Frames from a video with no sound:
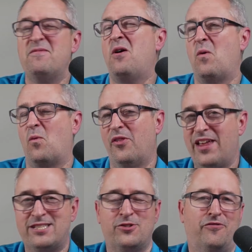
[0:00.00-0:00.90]
Well, that's
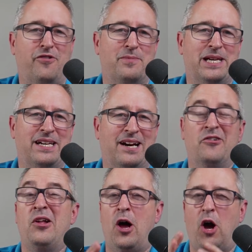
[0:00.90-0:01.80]
all from me now.
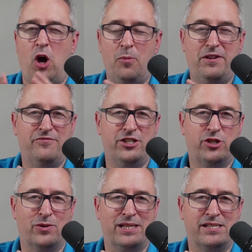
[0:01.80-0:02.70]
Hope you've enjoyed
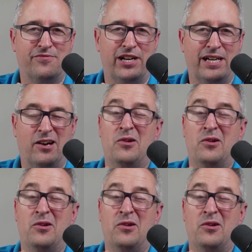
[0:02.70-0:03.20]
this video.